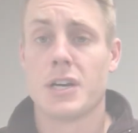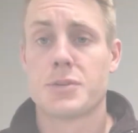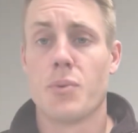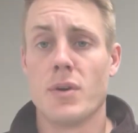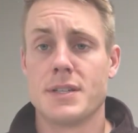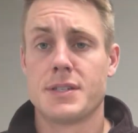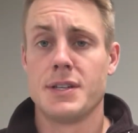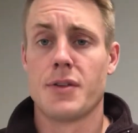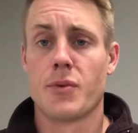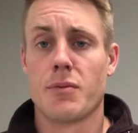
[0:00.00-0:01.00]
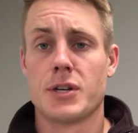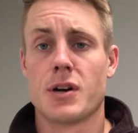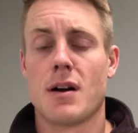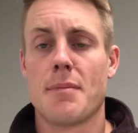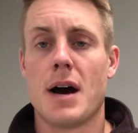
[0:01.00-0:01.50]
of touch points, the other one I want
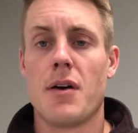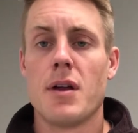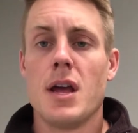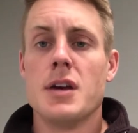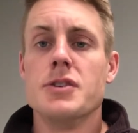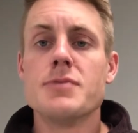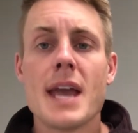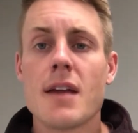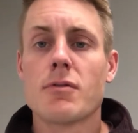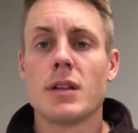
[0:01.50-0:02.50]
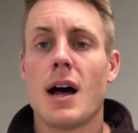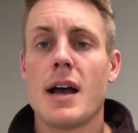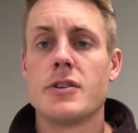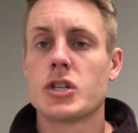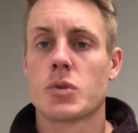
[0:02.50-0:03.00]
to talk about. You can't
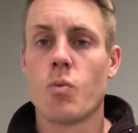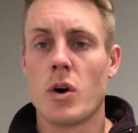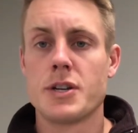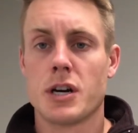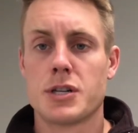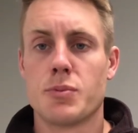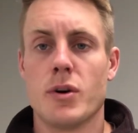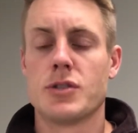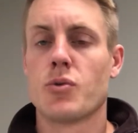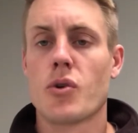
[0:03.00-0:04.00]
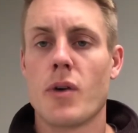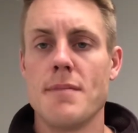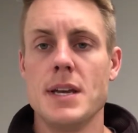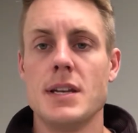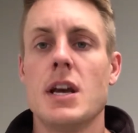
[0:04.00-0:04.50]
rely on just one touch point. So what do
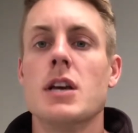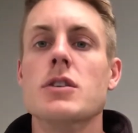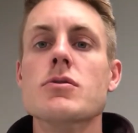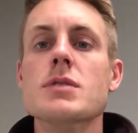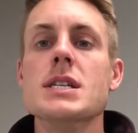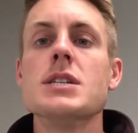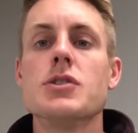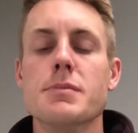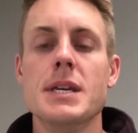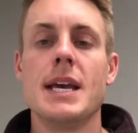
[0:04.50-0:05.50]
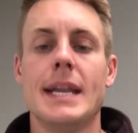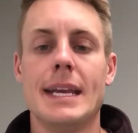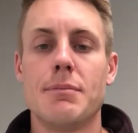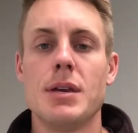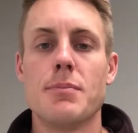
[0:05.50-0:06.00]
I mean? You need to be
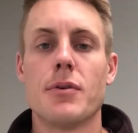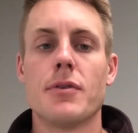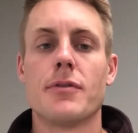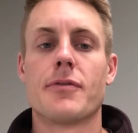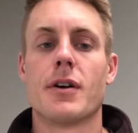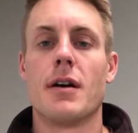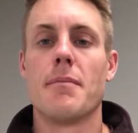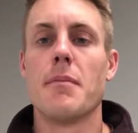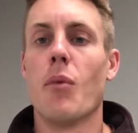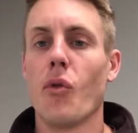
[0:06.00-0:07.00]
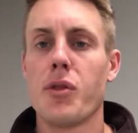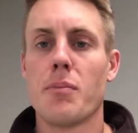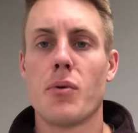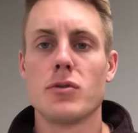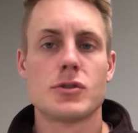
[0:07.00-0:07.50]
hitting people from
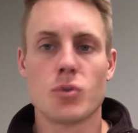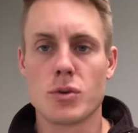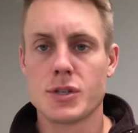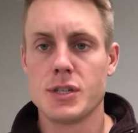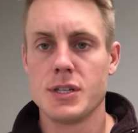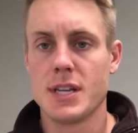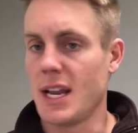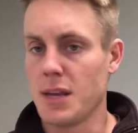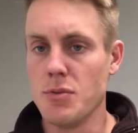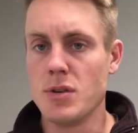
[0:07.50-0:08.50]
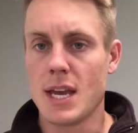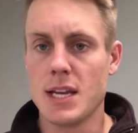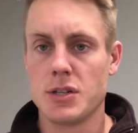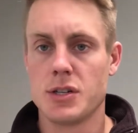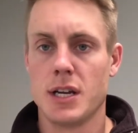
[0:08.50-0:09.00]
multiple sources and
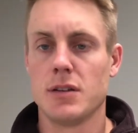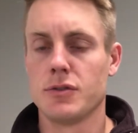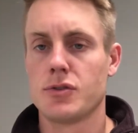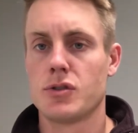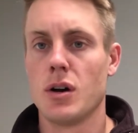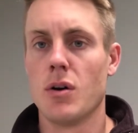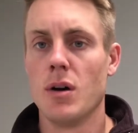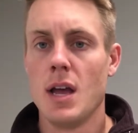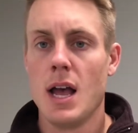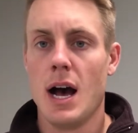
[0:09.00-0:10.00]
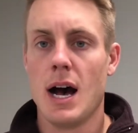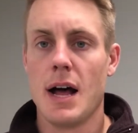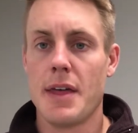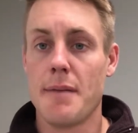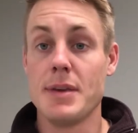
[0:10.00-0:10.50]
communication channels. So
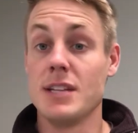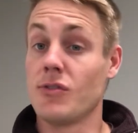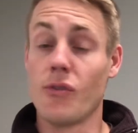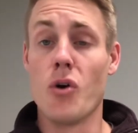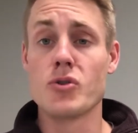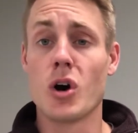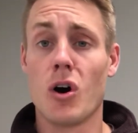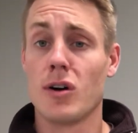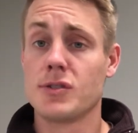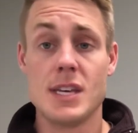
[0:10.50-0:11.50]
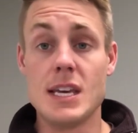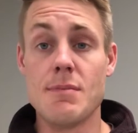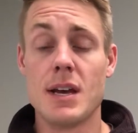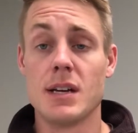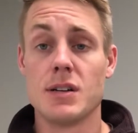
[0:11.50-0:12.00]
that means phone calls,
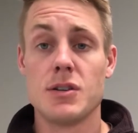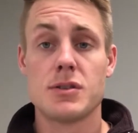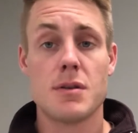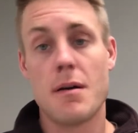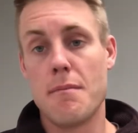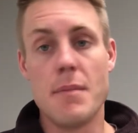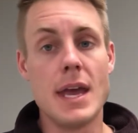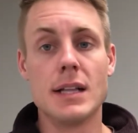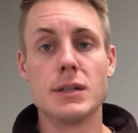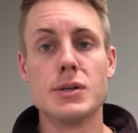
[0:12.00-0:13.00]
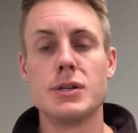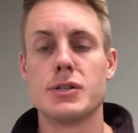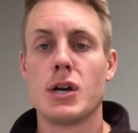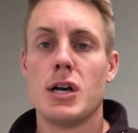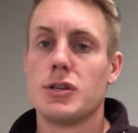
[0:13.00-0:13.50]
emails,
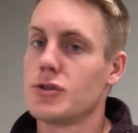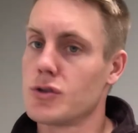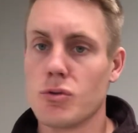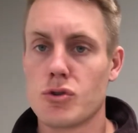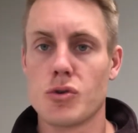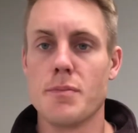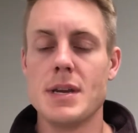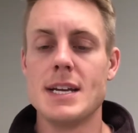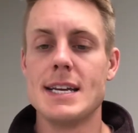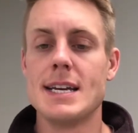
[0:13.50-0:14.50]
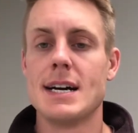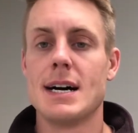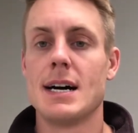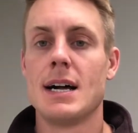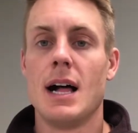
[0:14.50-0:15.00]
mailers, social
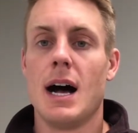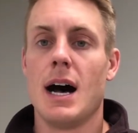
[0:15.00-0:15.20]
media,